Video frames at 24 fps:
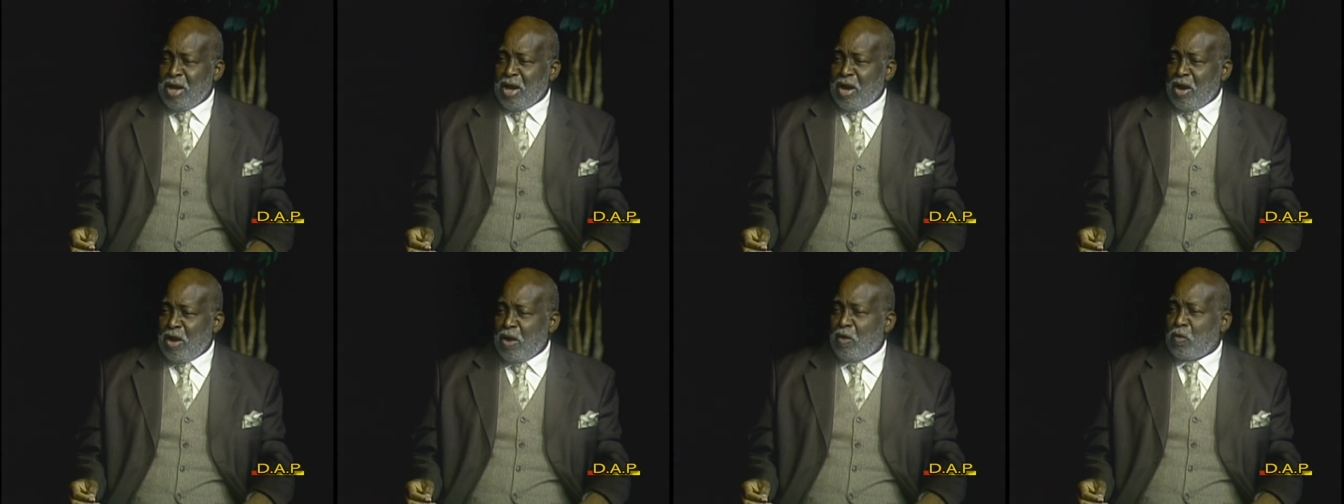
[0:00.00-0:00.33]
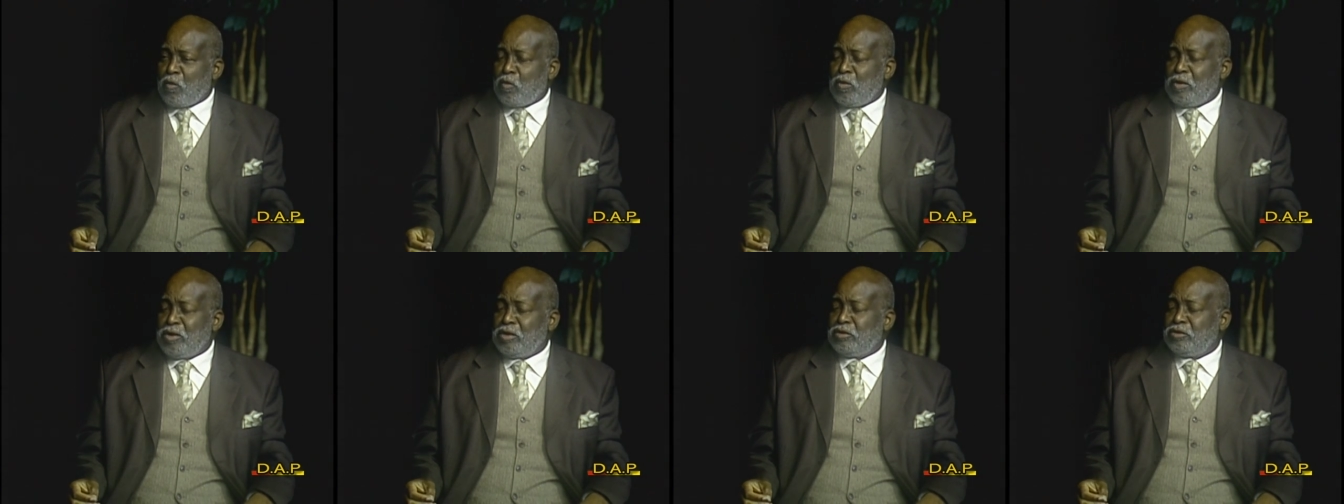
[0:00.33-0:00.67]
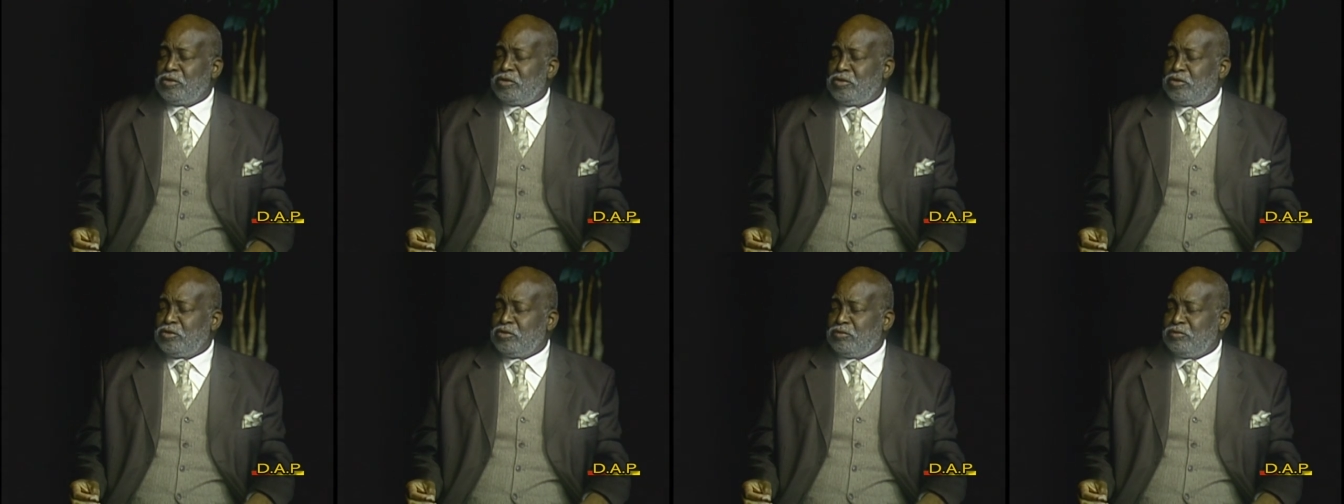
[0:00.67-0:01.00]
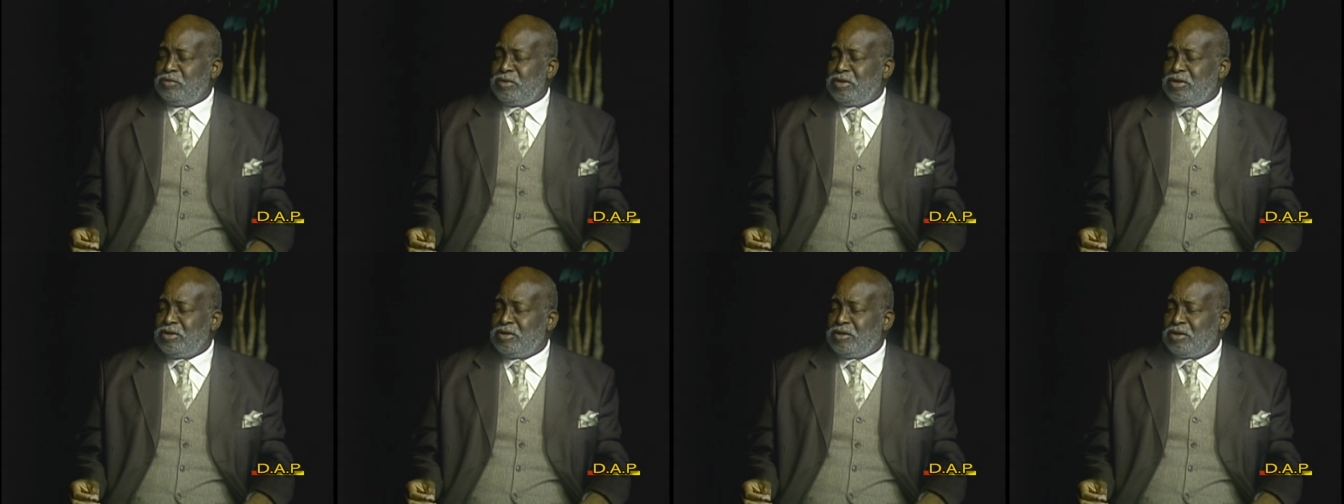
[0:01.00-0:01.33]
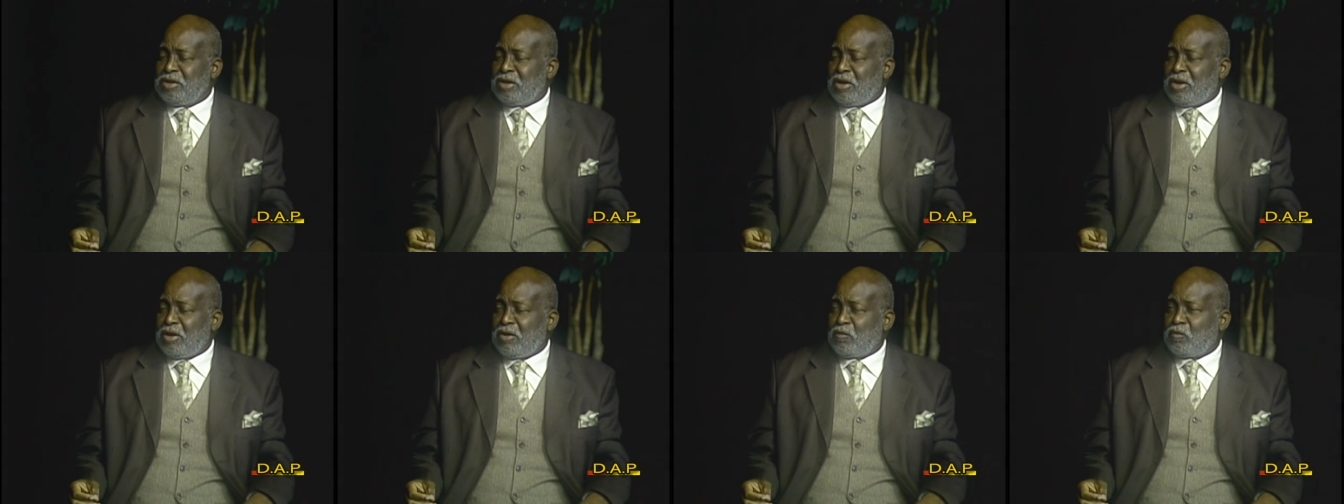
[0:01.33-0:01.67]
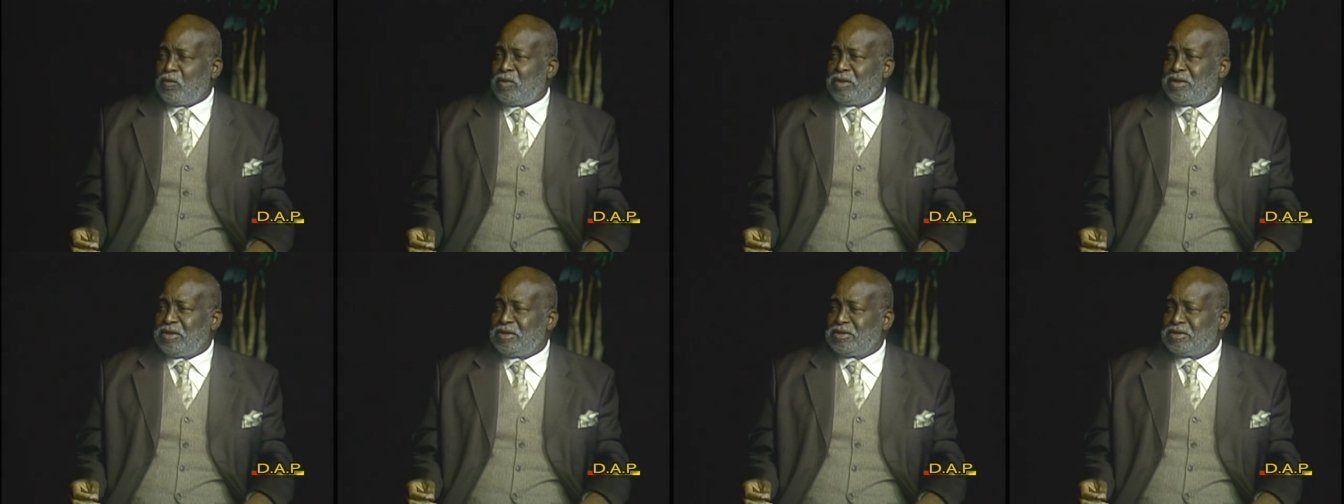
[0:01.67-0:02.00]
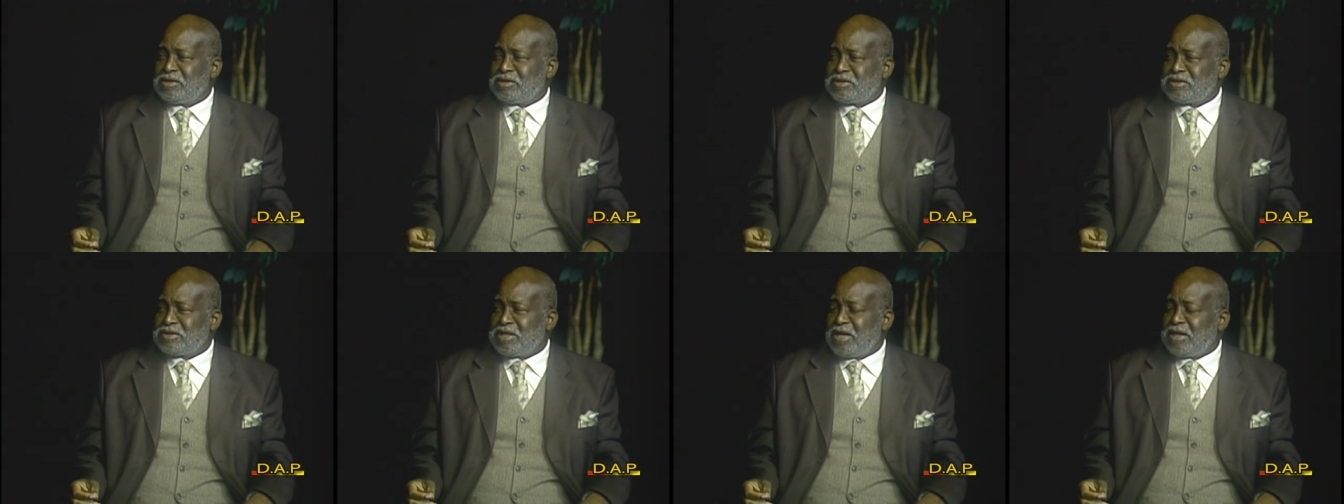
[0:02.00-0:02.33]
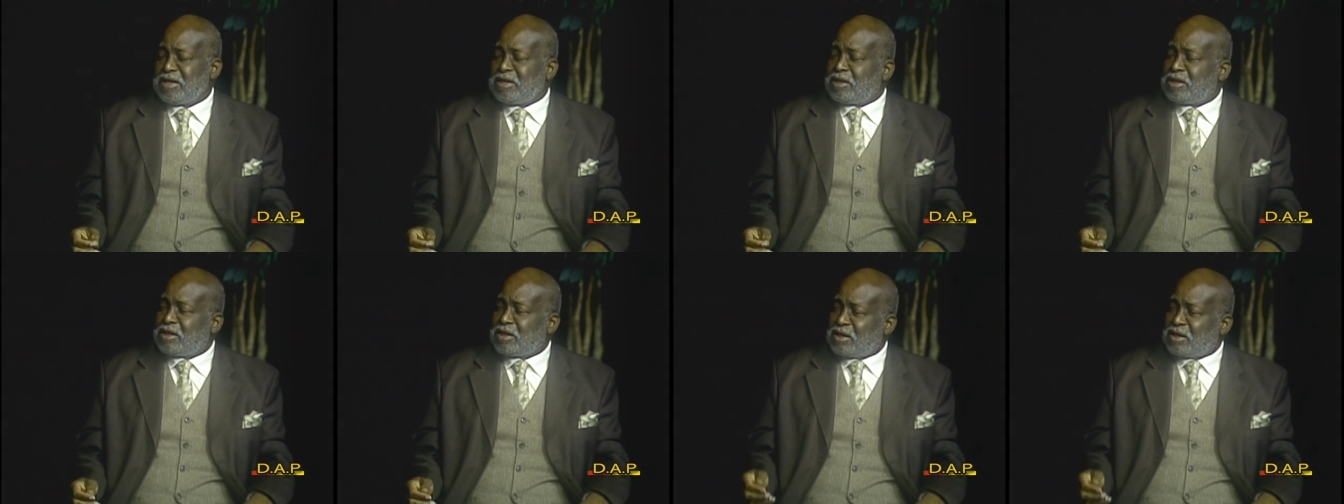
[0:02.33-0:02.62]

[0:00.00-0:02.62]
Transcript: Uh, will you be willing to take it?